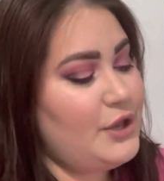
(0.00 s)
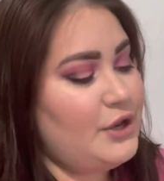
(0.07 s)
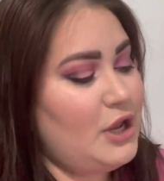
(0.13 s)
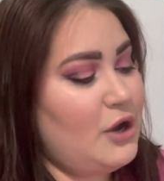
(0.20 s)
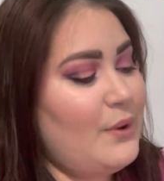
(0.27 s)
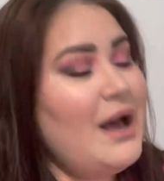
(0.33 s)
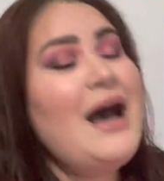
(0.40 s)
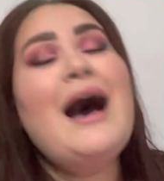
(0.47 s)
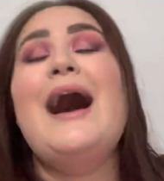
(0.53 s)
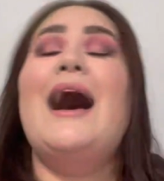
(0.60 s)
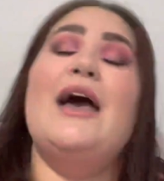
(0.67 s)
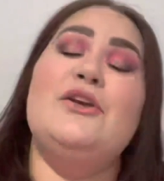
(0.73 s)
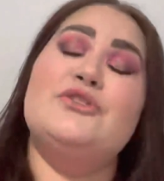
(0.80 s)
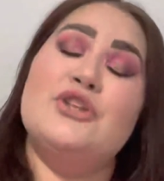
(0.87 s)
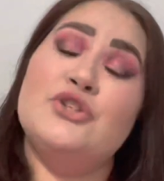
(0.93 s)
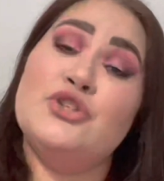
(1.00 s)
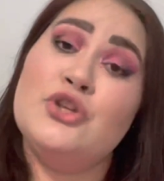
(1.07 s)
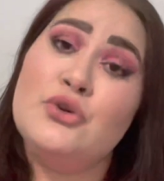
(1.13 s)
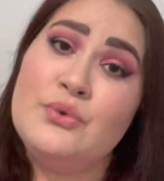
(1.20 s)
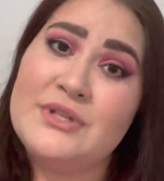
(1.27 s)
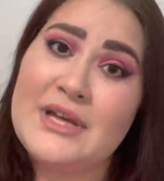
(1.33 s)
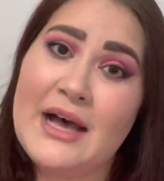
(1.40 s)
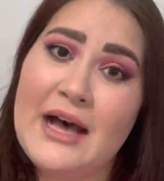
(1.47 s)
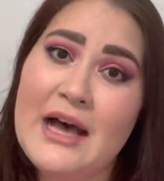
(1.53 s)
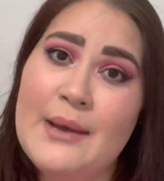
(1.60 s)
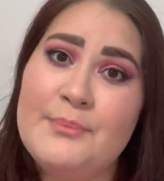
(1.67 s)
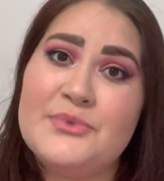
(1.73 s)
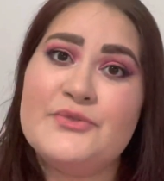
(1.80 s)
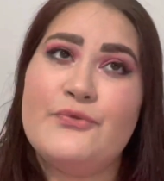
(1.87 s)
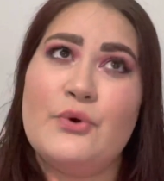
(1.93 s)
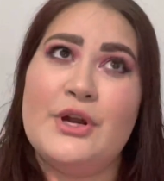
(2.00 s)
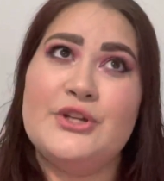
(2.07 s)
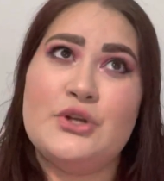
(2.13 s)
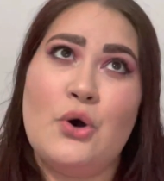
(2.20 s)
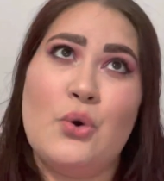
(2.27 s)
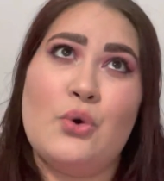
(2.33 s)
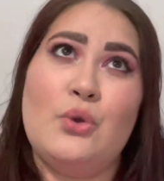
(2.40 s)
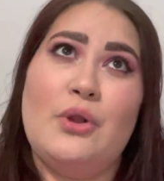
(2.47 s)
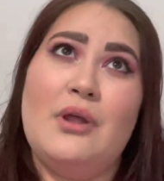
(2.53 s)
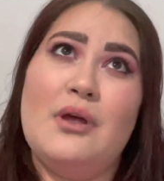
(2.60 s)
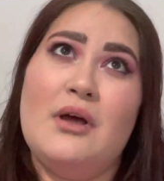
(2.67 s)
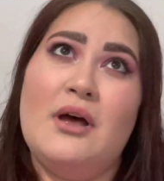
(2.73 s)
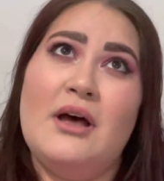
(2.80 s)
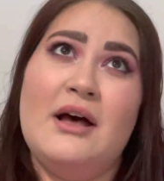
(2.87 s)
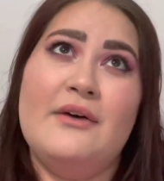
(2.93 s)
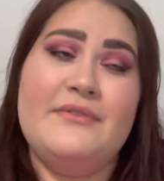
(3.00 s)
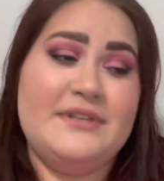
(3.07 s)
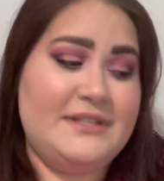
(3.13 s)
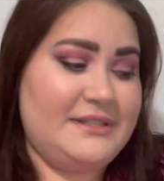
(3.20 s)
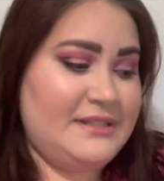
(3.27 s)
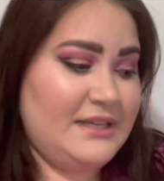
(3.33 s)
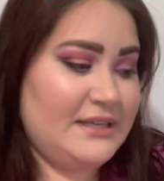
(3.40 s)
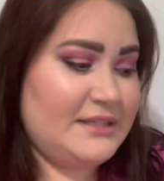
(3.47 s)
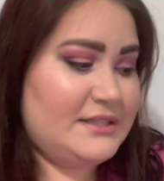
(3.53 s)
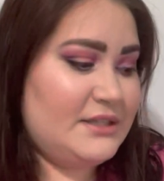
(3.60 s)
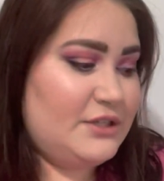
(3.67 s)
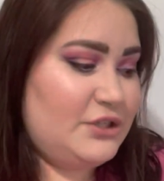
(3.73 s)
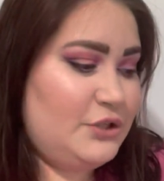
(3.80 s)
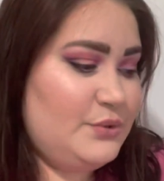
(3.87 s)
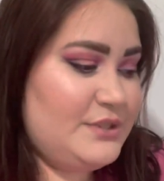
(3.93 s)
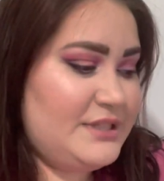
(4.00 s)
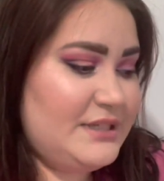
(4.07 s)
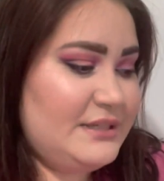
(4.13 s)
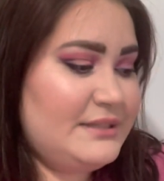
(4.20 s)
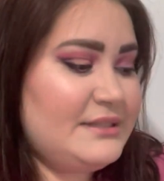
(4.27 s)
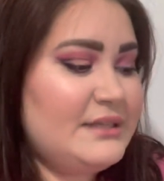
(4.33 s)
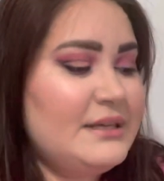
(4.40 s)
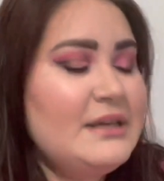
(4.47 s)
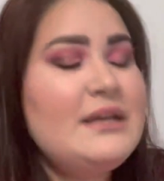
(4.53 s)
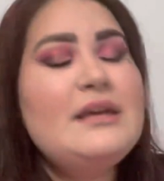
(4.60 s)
No, I used it 2 times for a total of 6 uses.